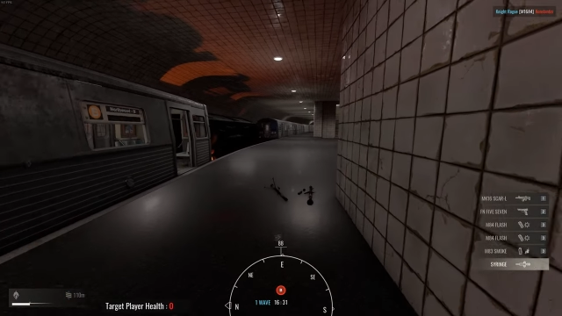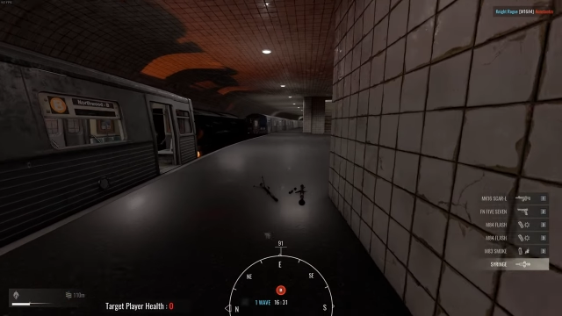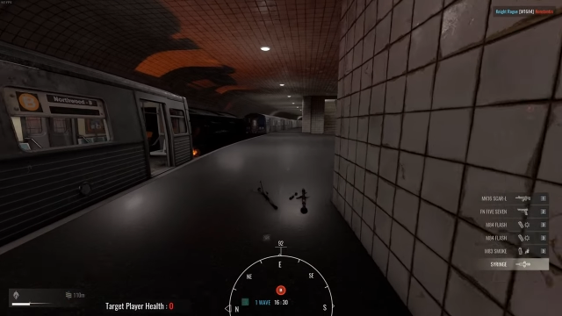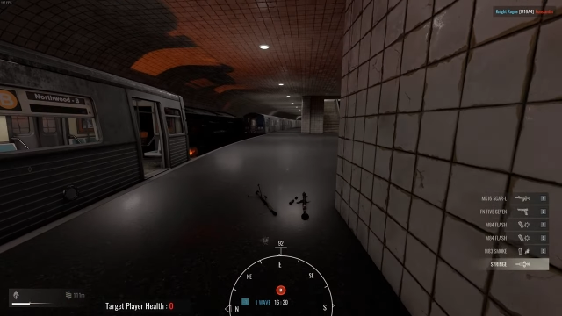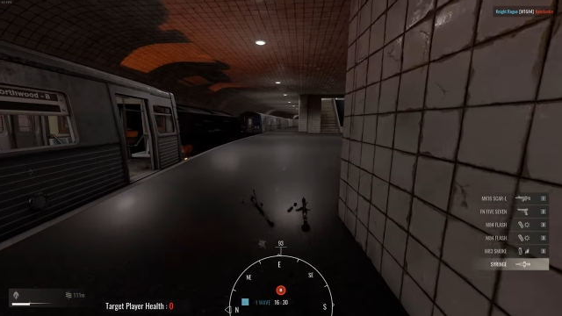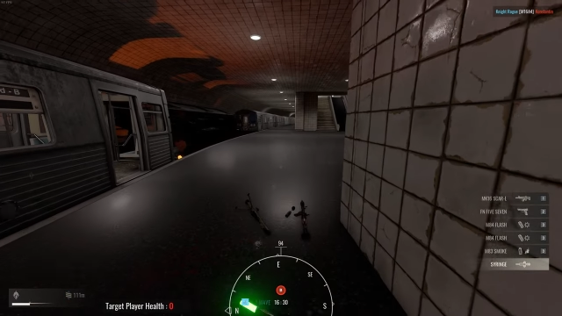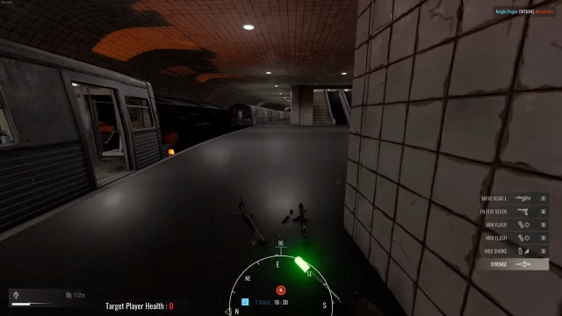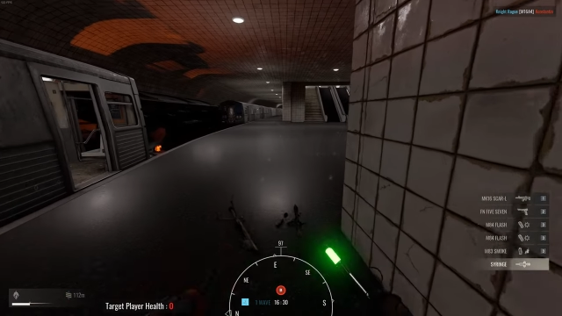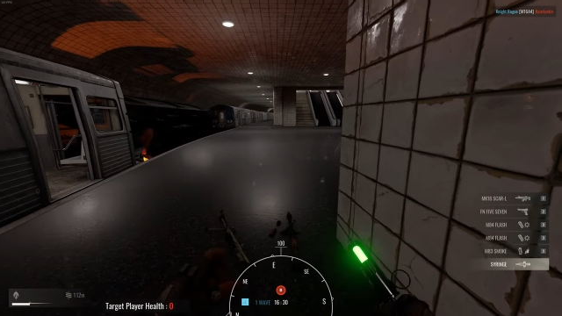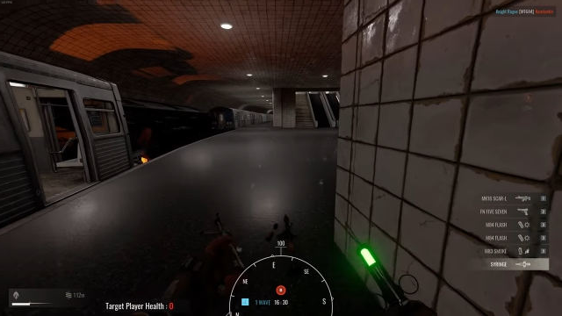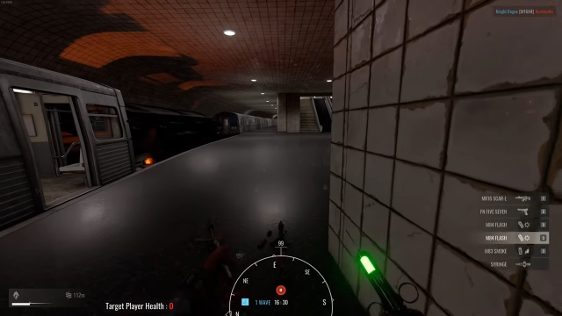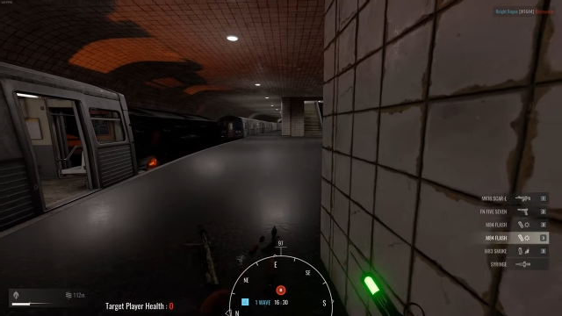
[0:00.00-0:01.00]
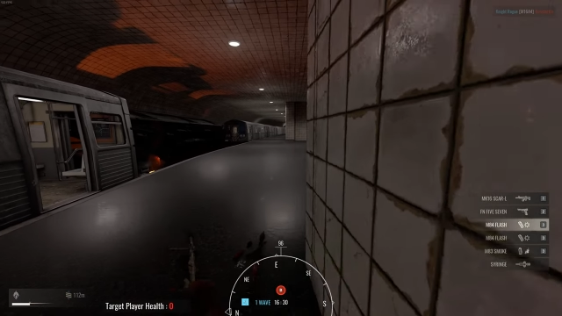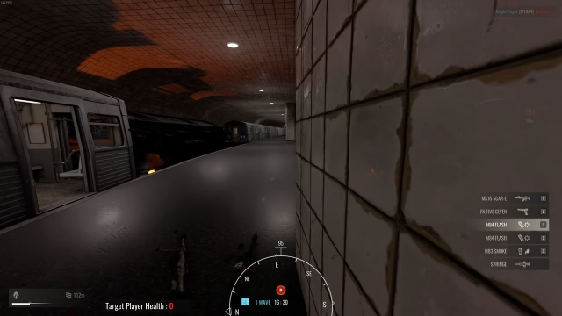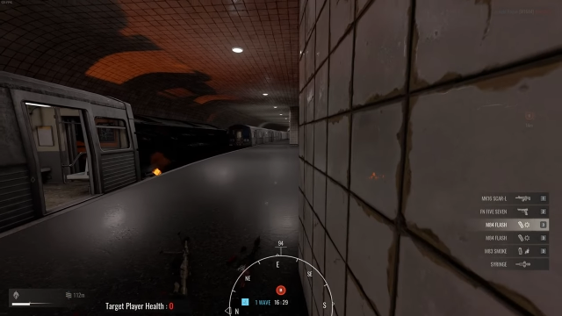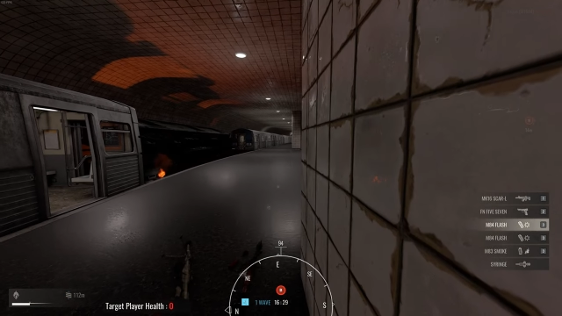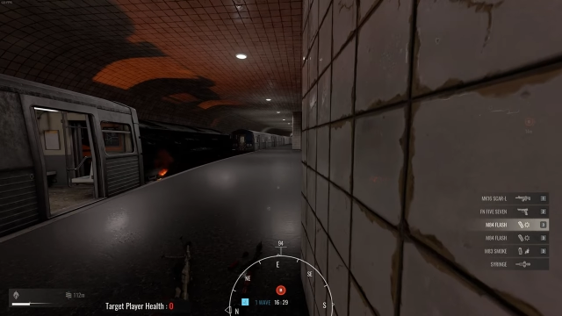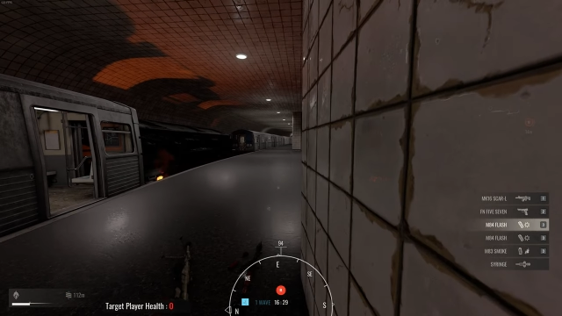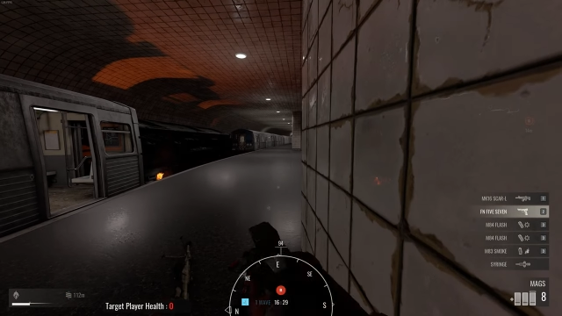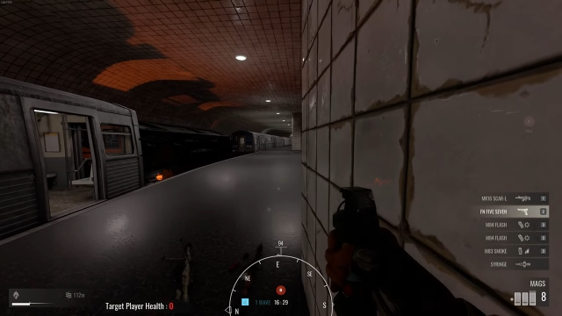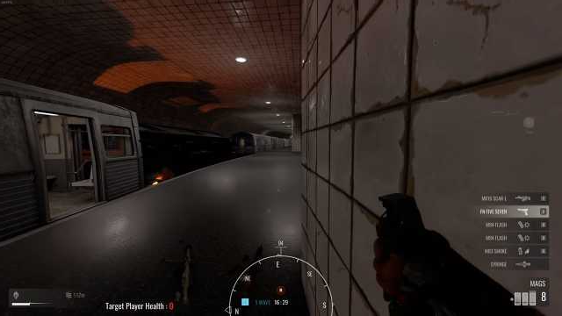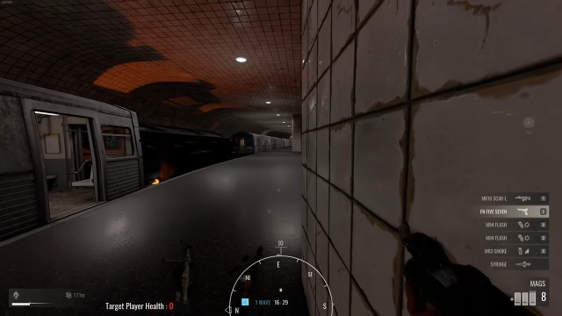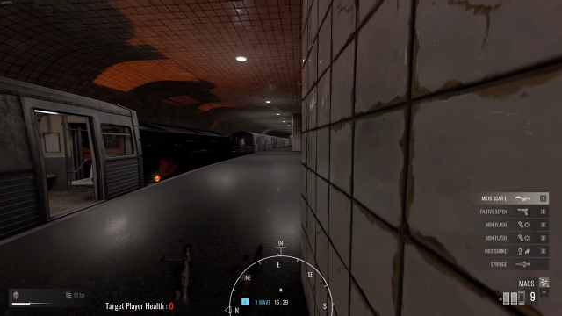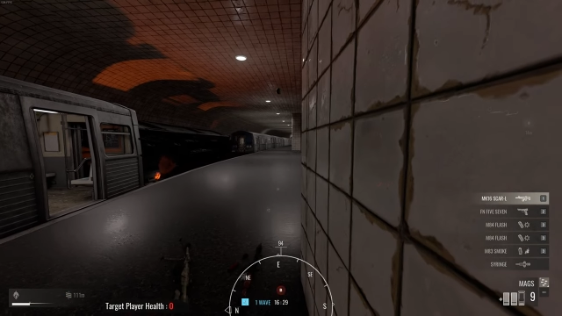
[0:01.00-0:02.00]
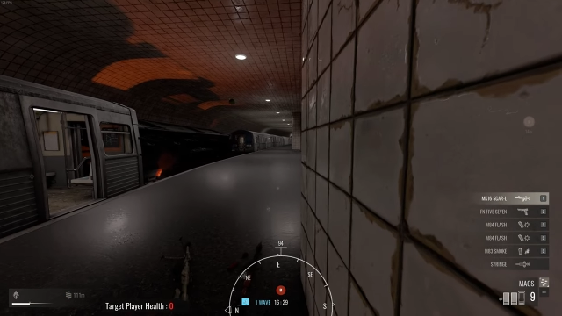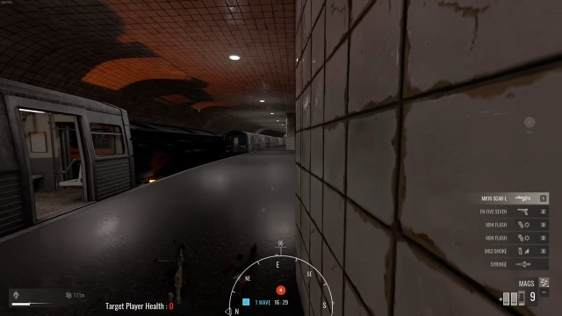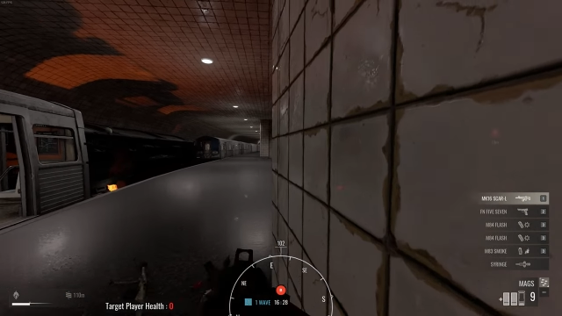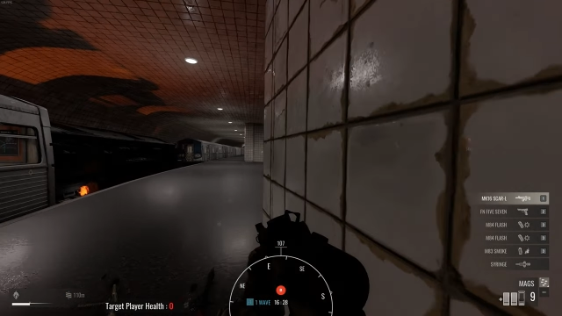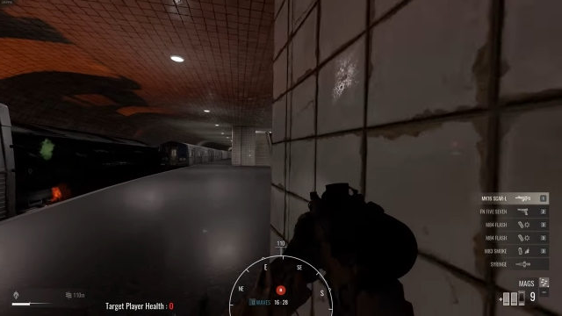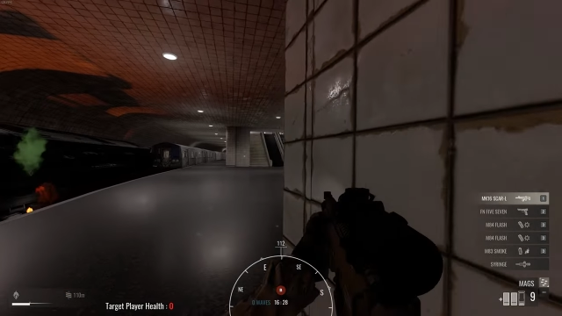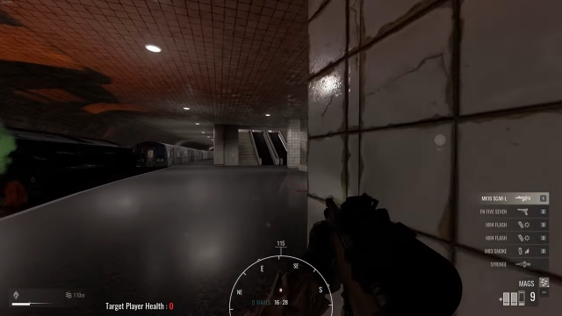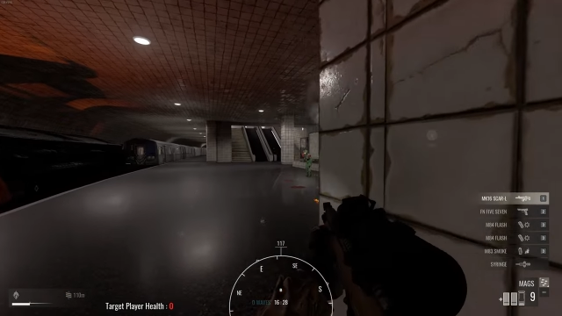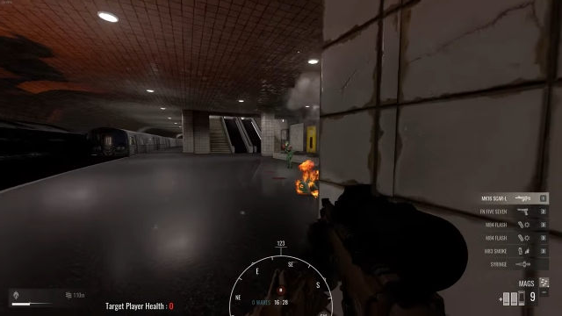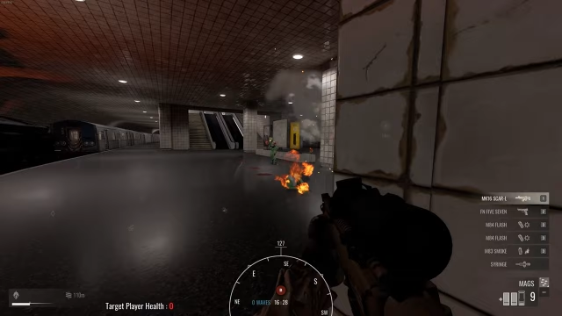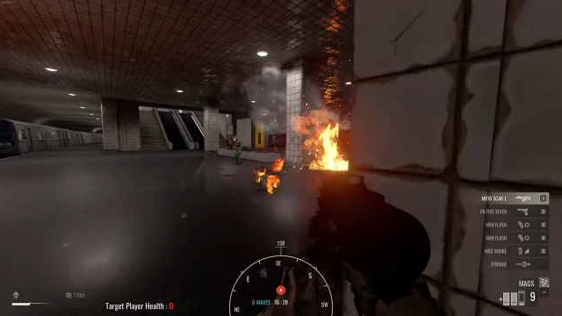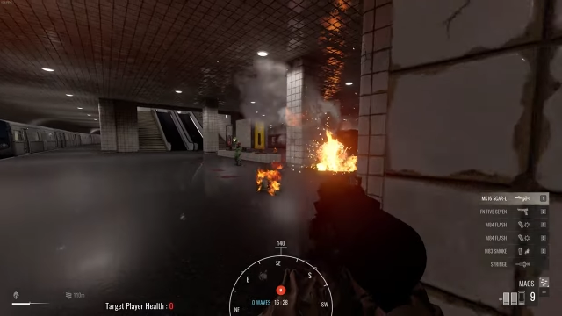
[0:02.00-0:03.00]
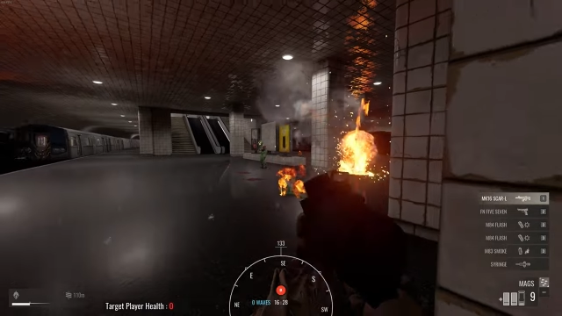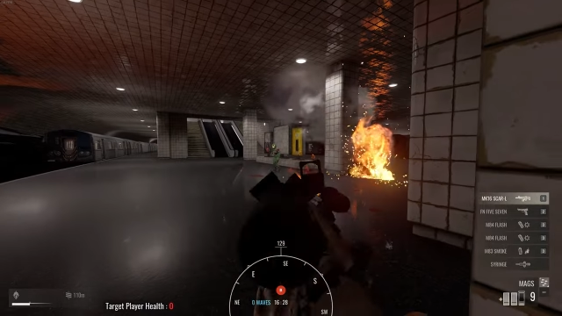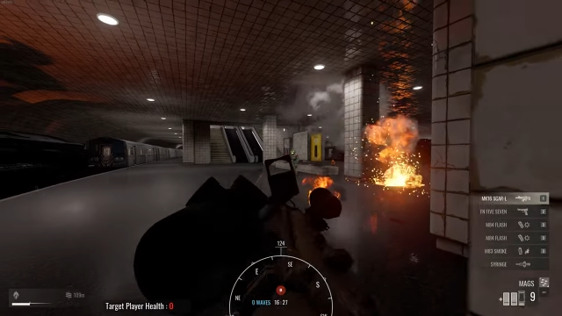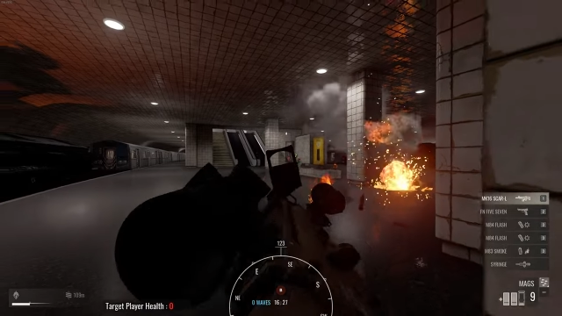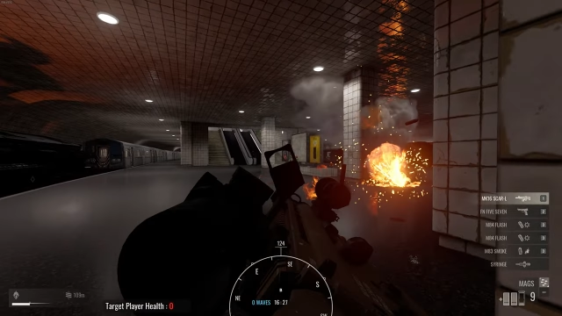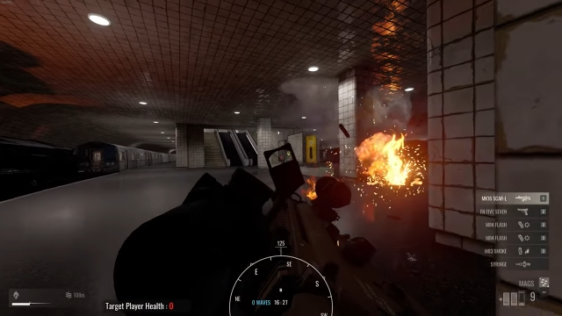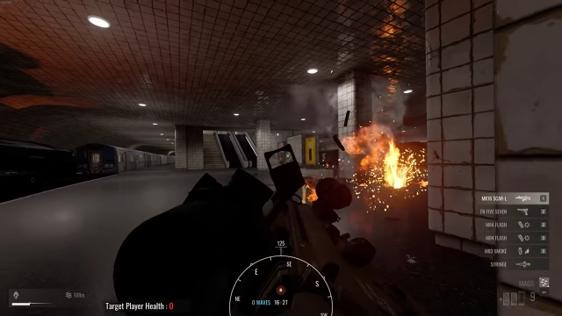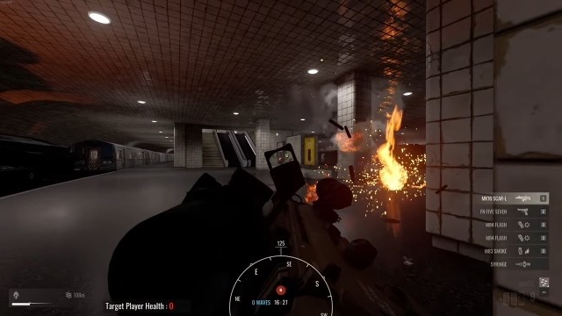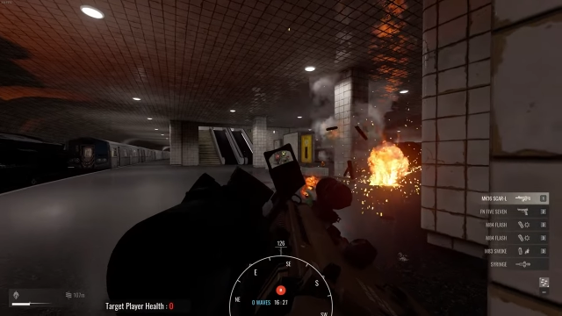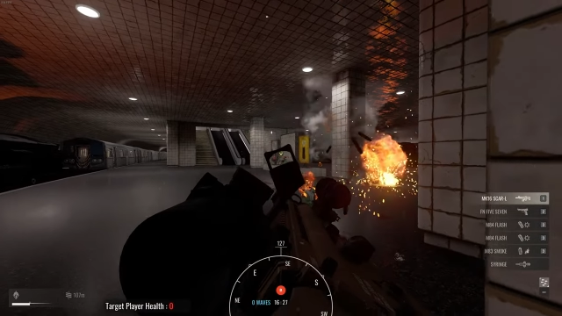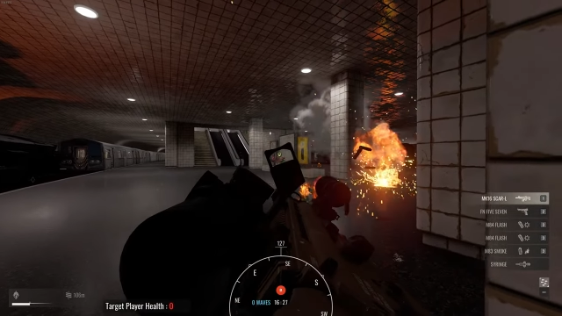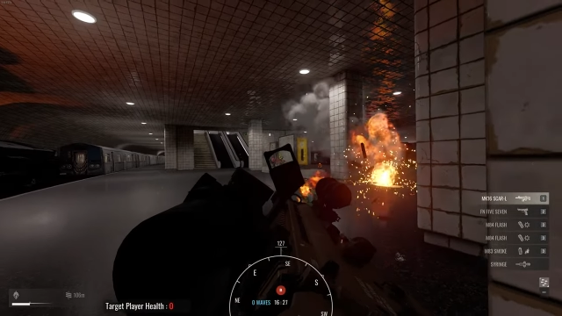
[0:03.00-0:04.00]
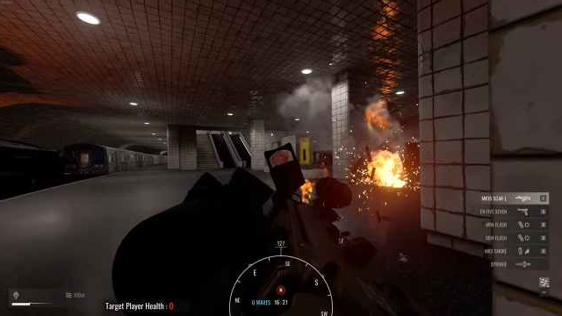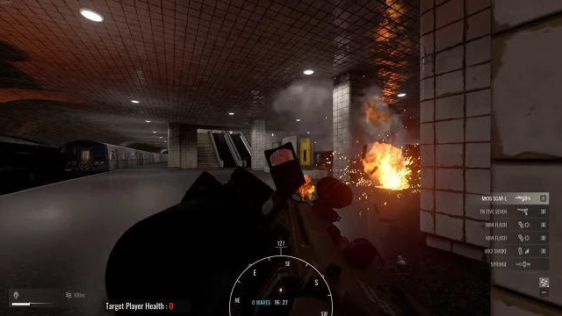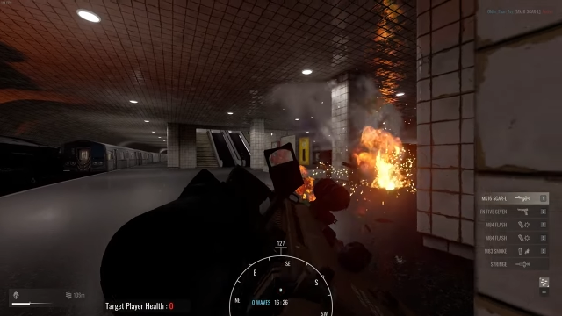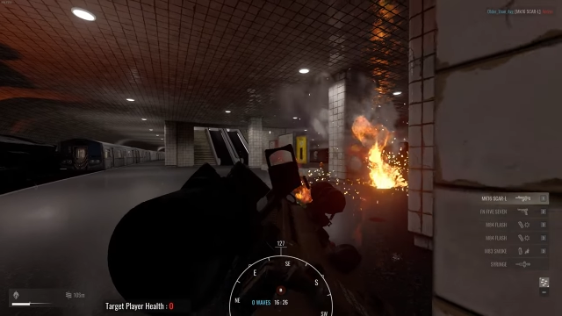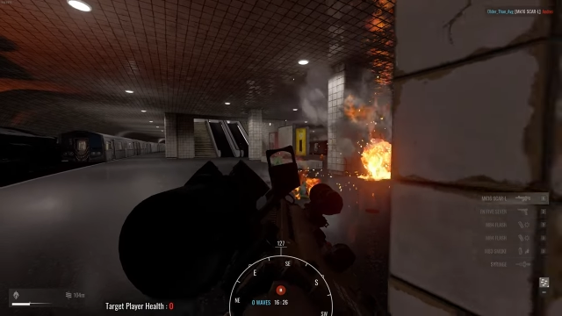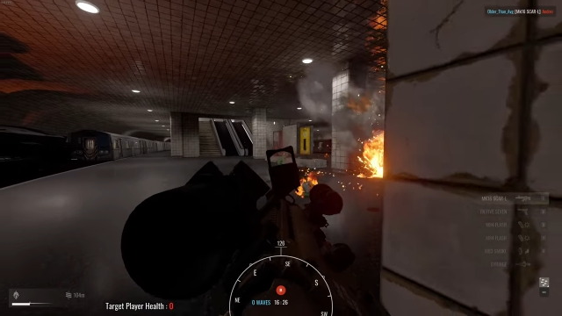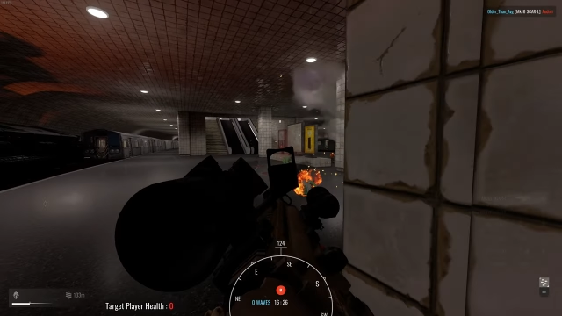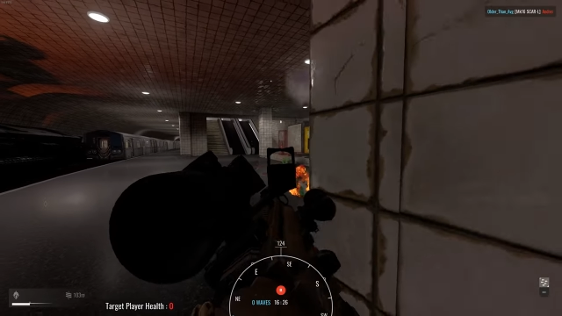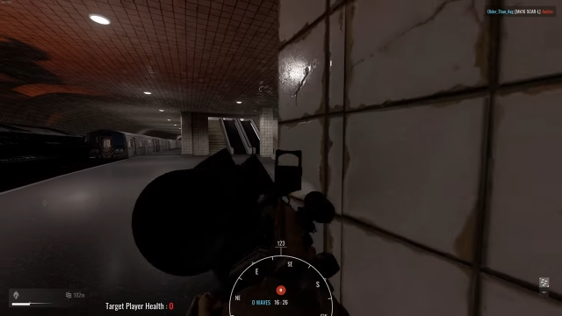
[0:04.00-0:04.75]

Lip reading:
(no speaker visible)